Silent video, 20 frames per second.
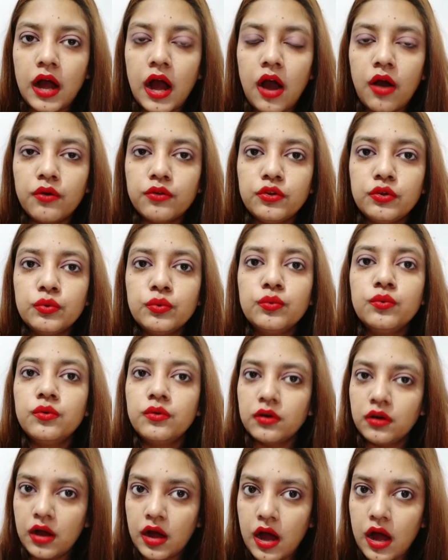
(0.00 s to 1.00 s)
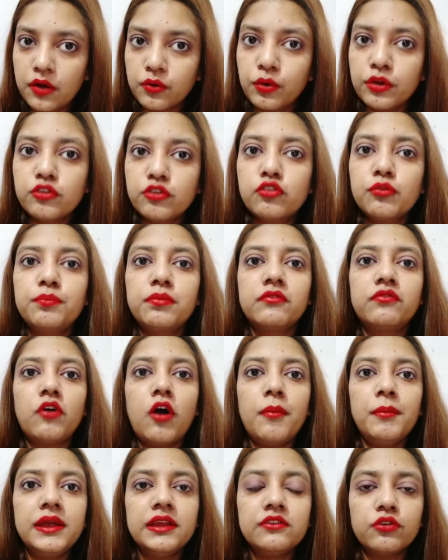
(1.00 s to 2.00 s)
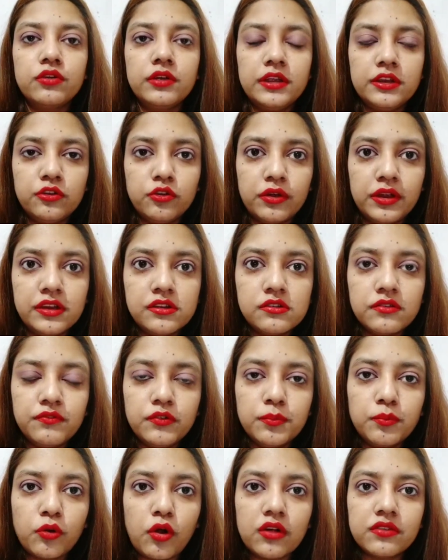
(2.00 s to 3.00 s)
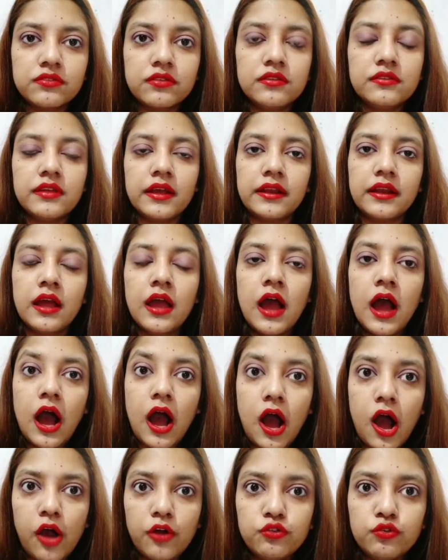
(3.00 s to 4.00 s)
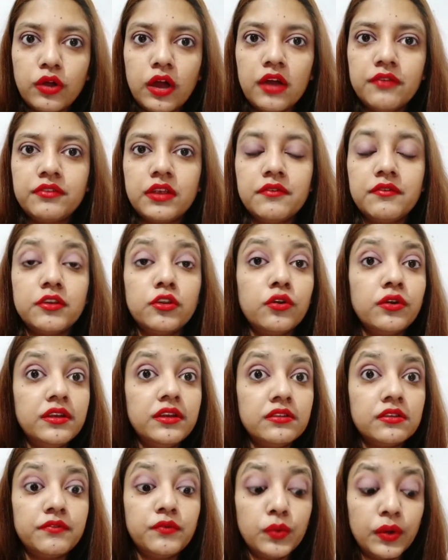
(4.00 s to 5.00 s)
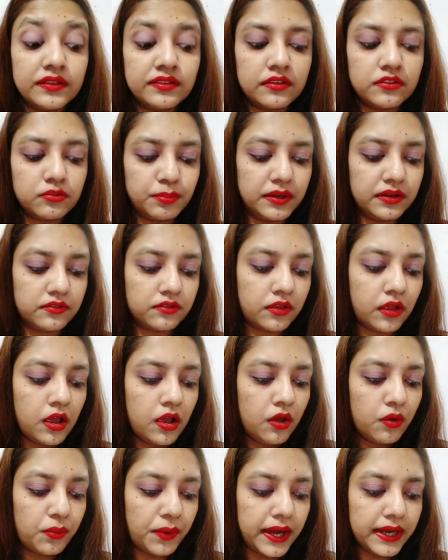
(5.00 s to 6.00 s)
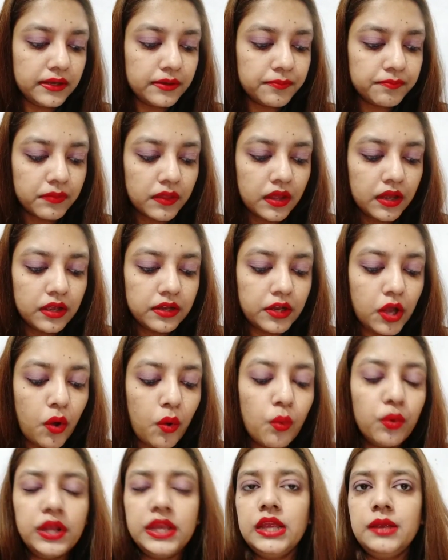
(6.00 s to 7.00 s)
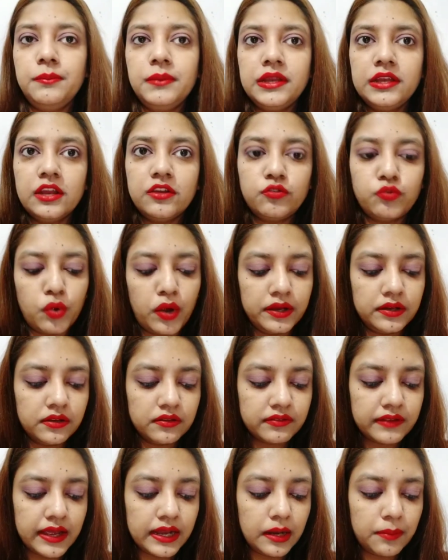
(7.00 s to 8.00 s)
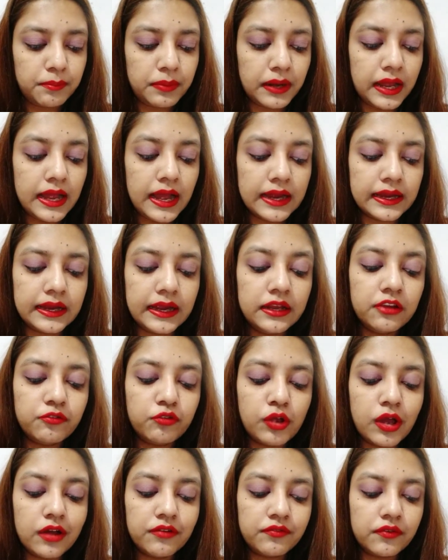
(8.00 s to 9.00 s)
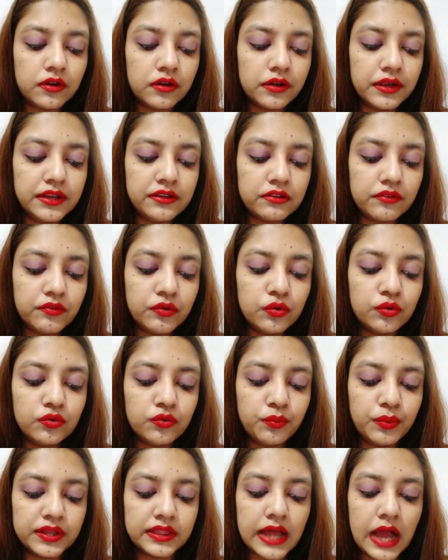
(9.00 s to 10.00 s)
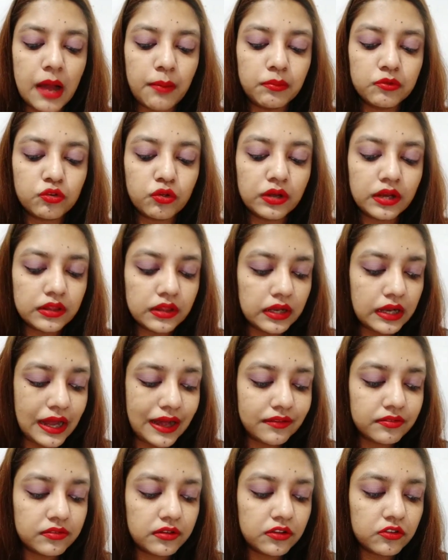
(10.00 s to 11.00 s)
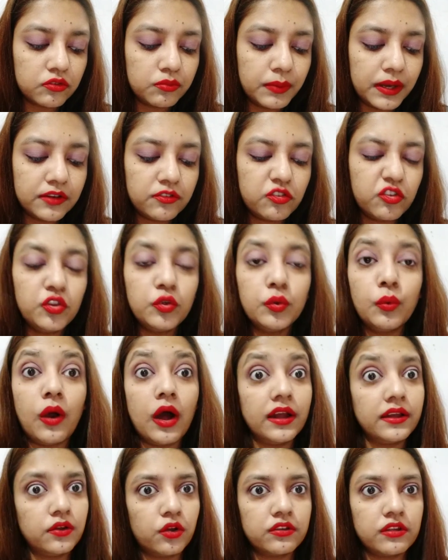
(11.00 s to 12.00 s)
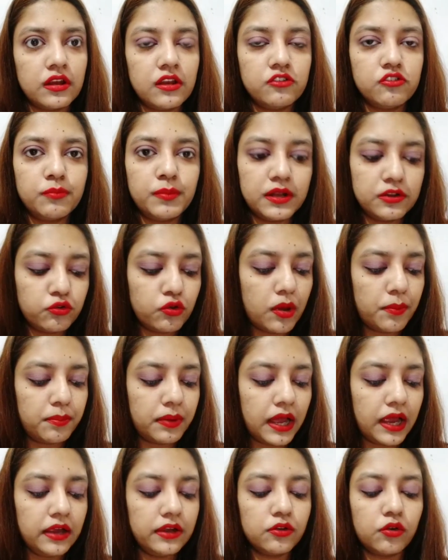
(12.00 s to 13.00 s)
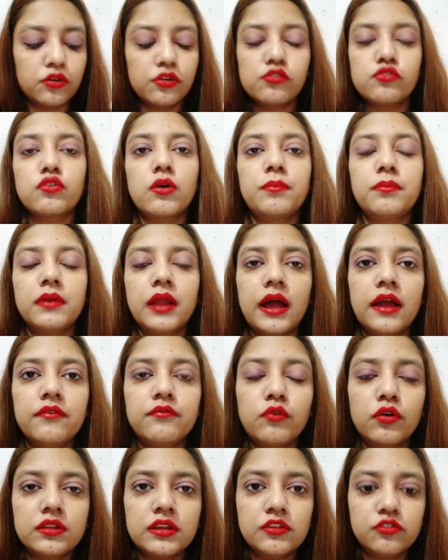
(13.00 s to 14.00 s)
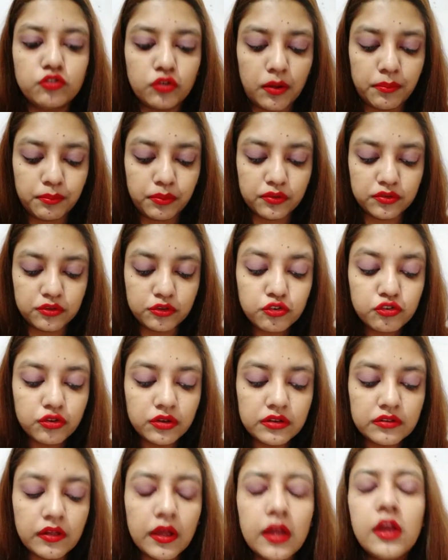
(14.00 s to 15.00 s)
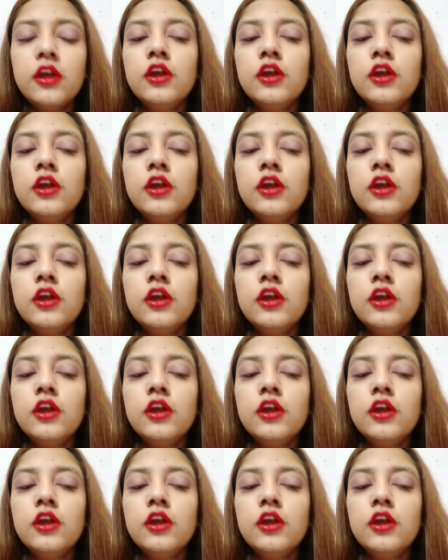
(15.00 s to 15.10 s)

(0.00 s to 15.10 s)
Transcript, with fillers: how you are going to perform into in your interview process and how you have given your interview assessments right now, only immediate joiners can apply. Again, if you have uh, interviewed with Amazon in the last six months, you are not eligible to apply. In order to apply for these job positions,